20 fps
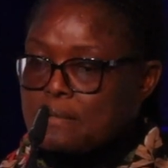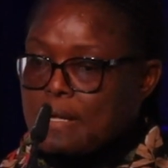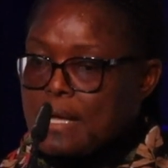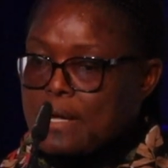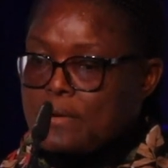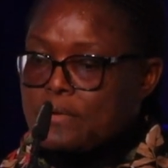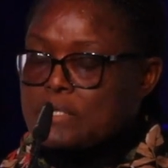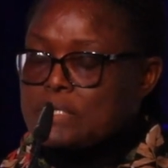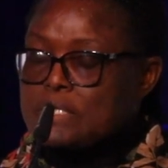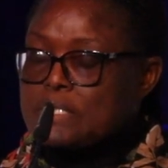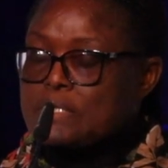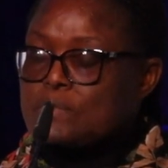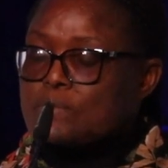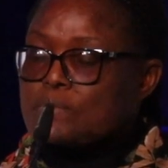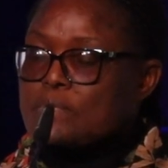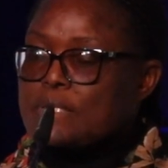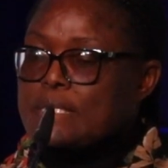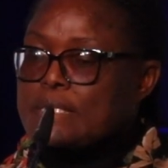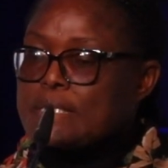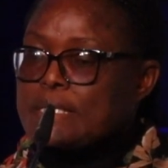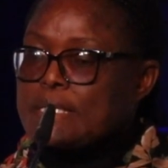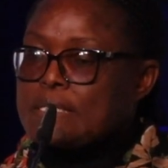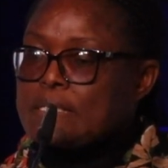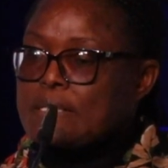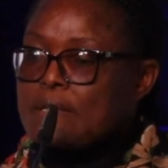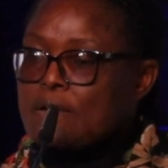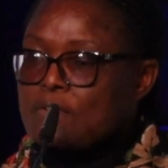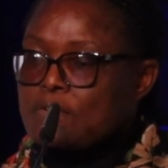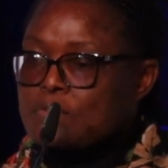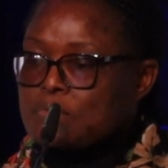according to the
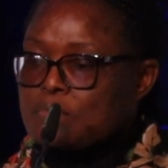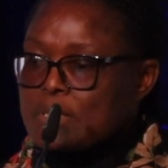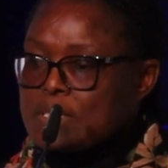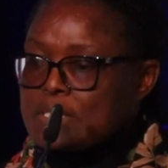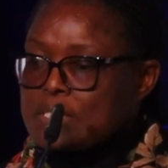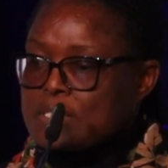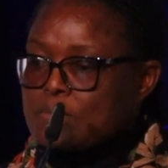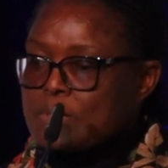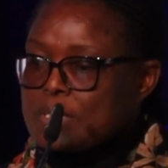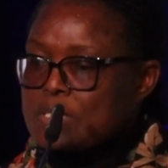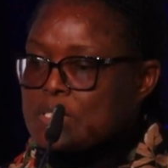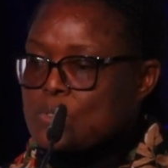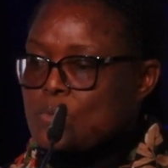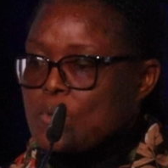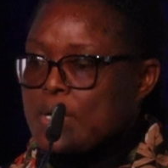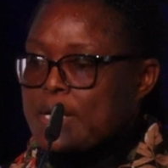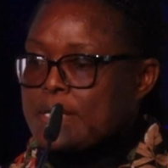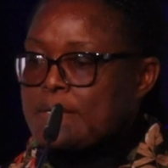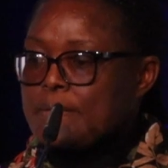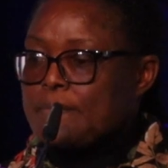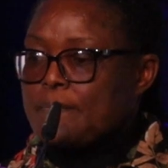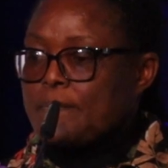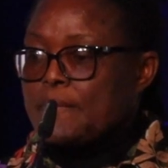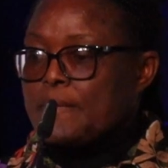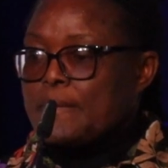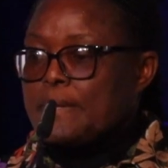data of 2021,